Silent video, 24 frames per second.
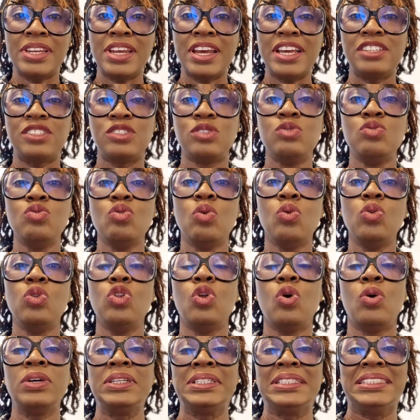There's no
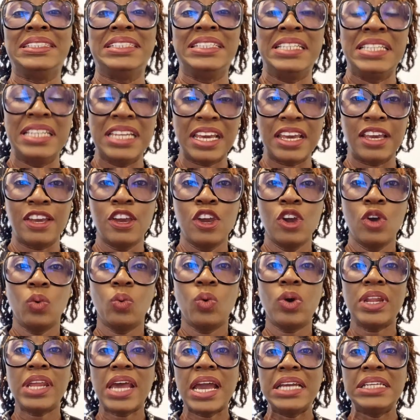long delay.
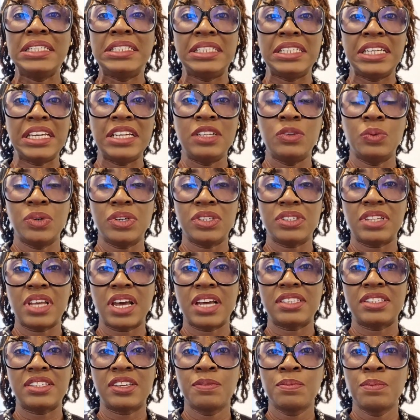What I did was
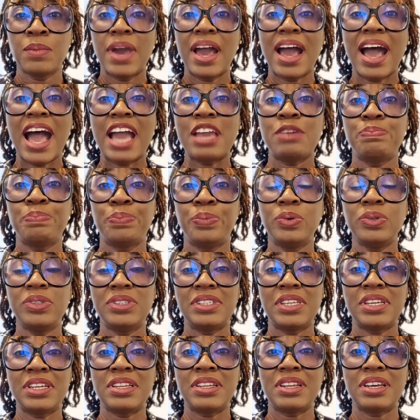that I put
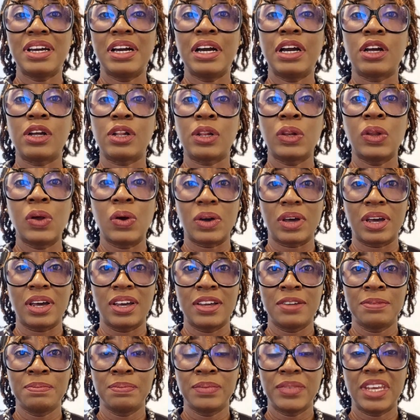in a clock
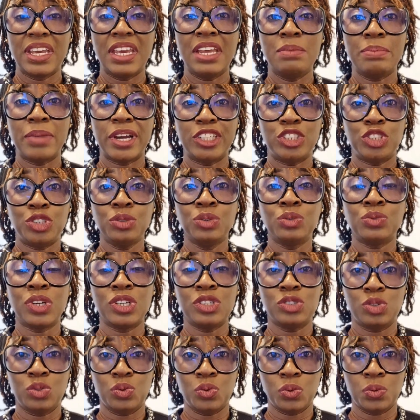in my
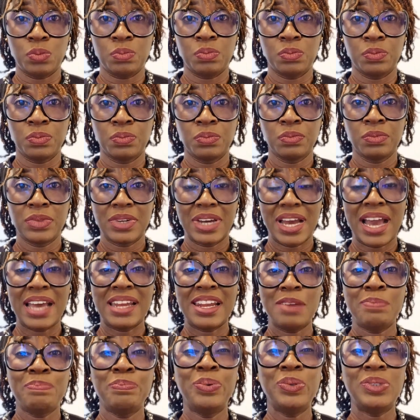children's room and
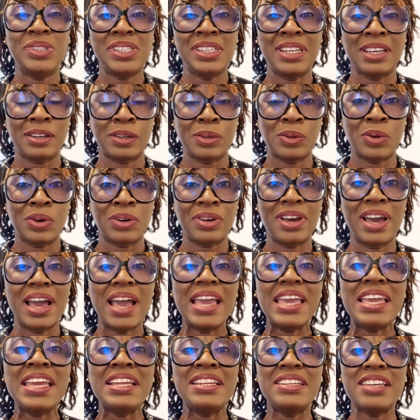I put in a clock
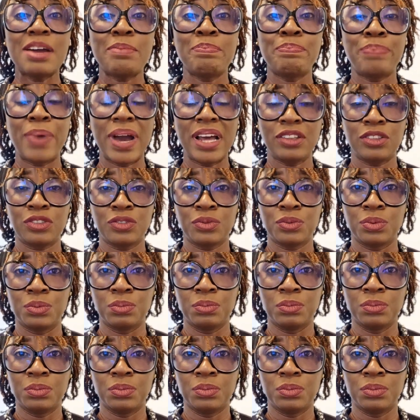in their bathroom.